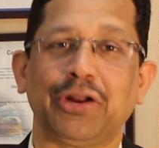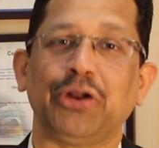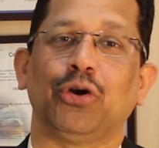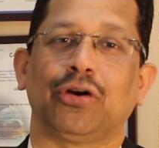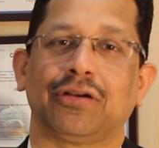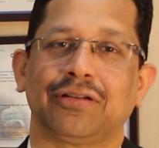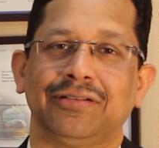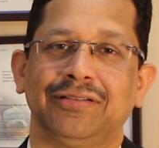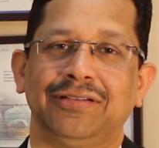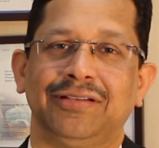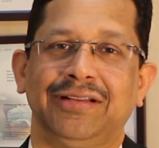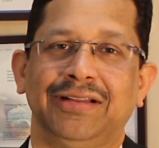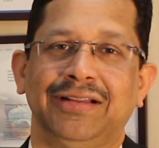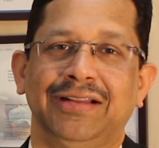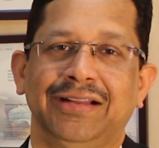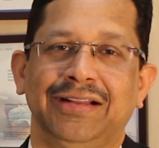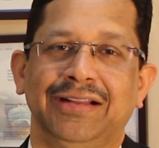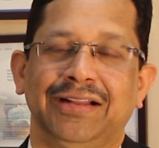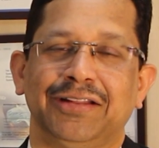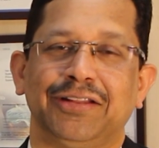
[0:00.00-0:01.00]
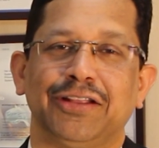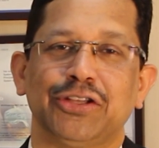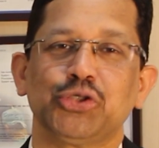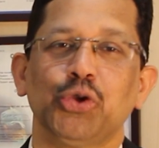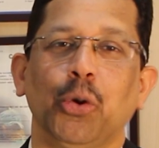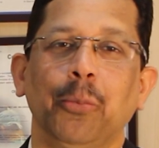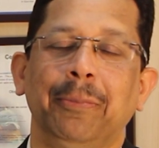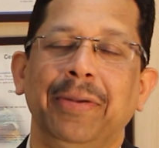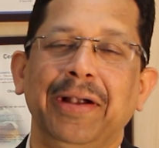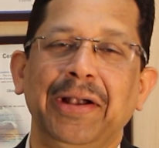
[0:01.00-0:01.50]
not. There's
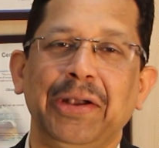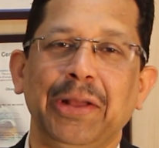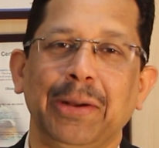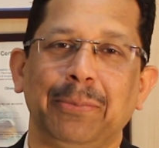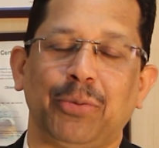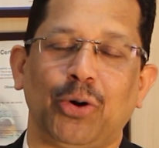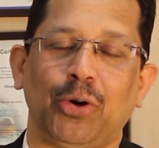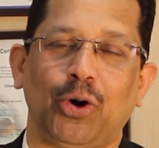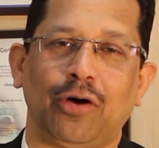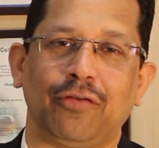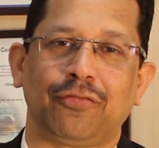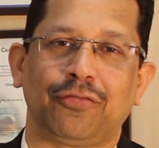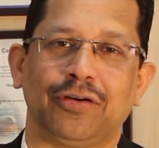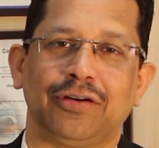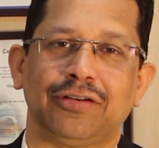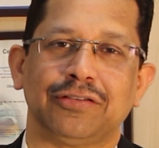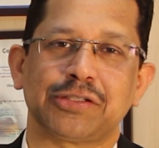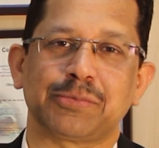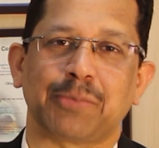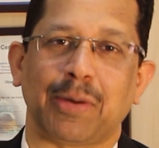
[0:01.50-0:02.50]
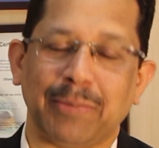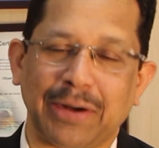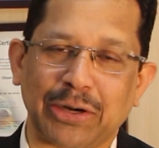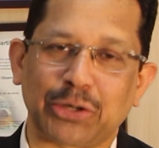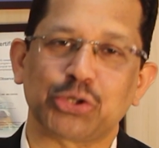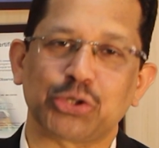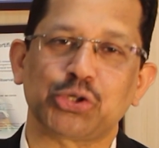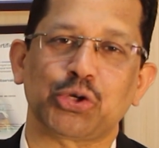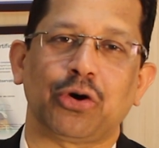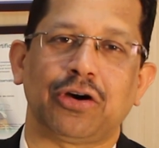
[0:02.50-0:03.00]
no buildup of
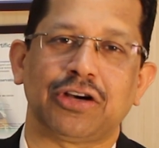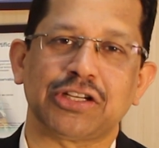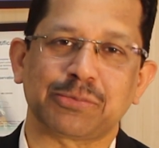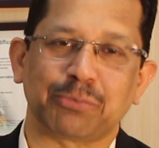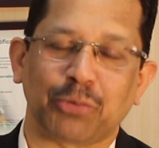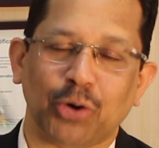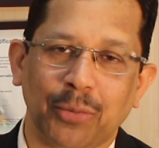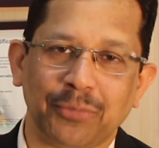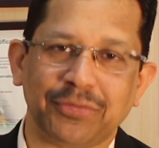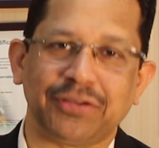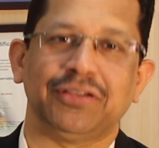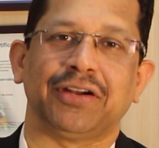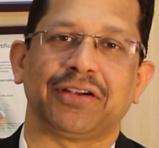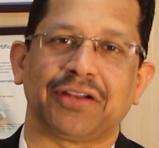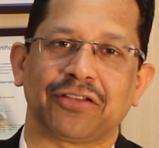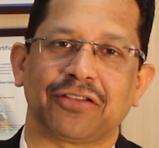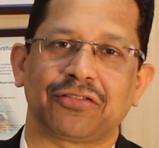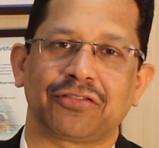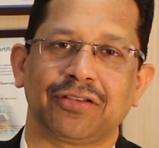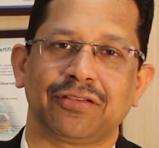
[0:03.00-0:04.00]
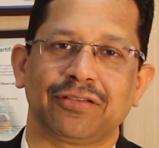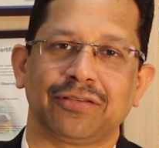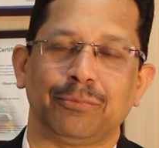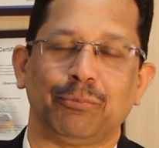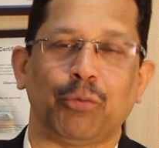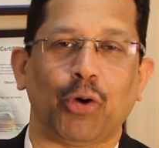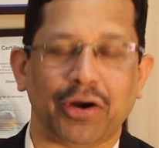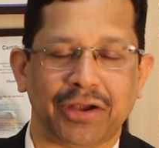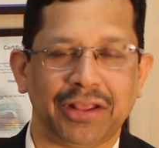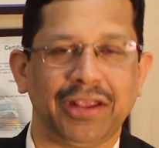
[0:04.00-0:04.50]
spermatozoa or sperms in the testes.
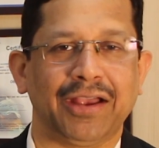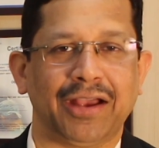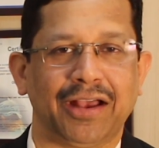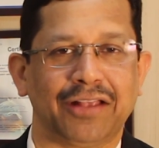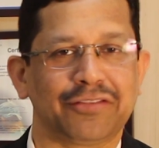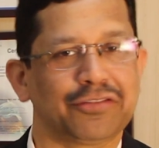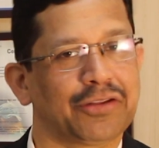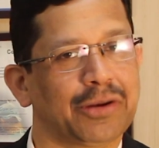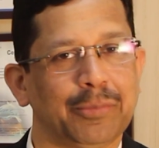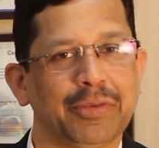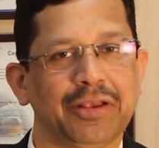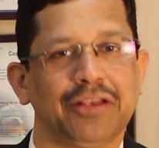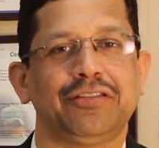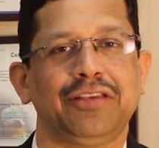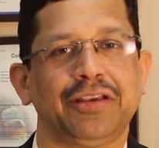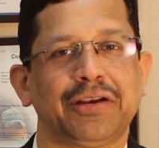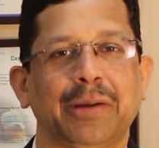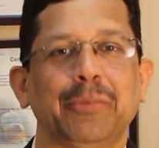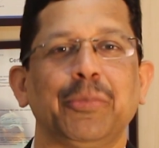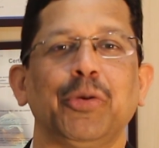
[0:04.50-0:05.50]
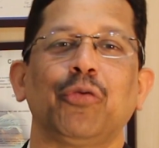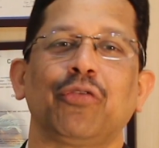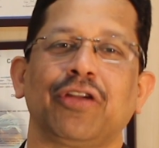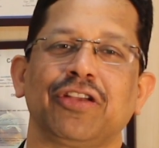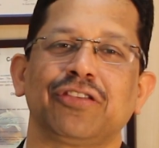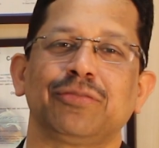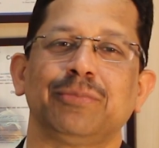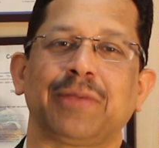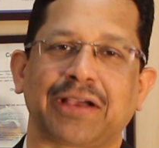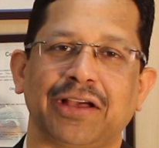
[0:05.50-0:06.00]
Body has an amazing
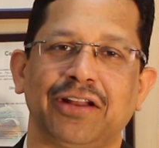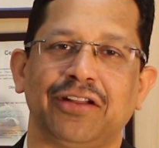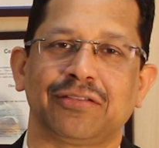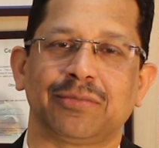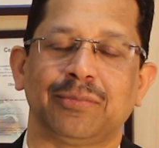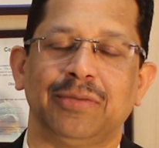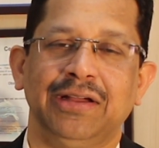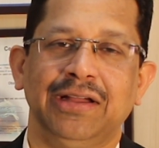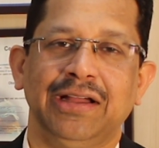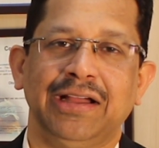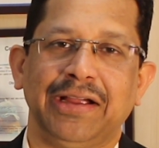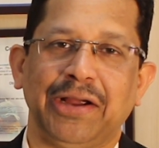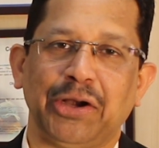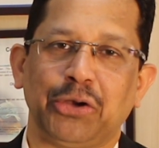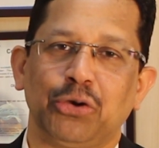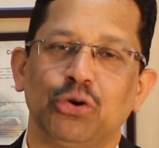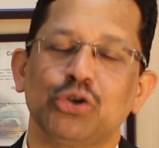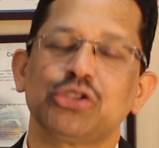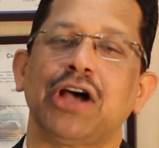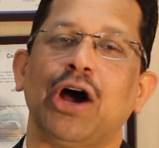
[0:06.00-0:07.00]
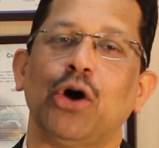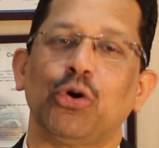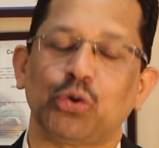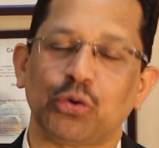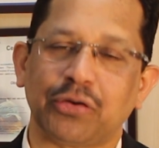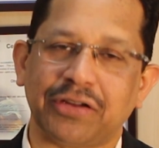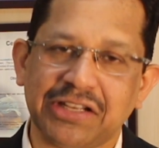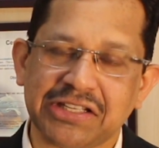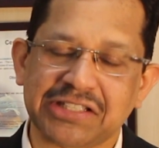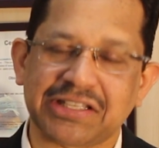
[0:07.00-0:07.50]
computerized mechanism. It knows how to
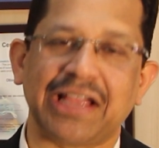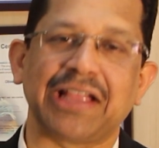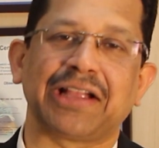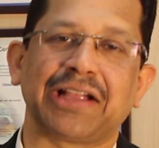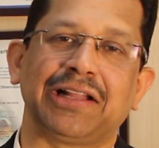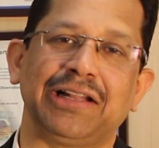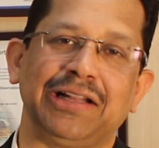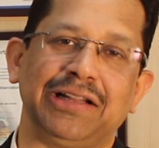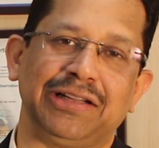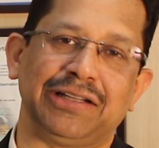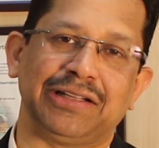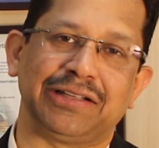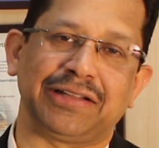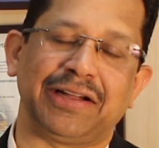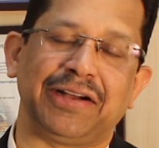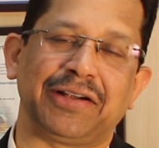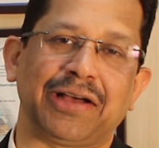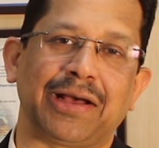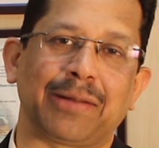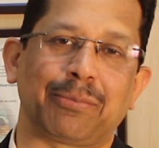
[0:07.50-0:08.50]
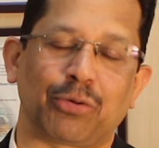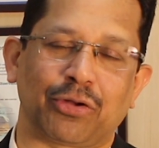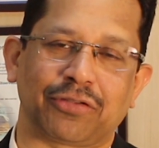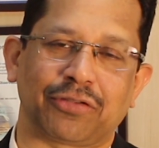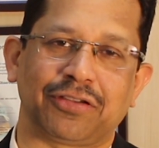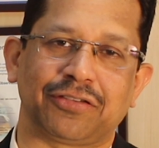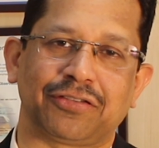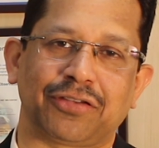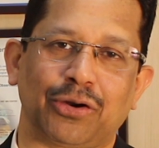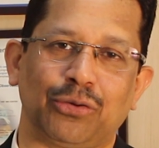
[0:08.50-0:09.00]
recycle the entire
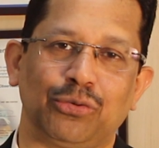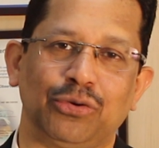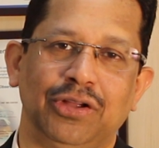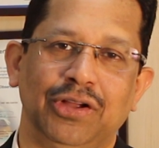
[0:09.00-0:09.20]
process around.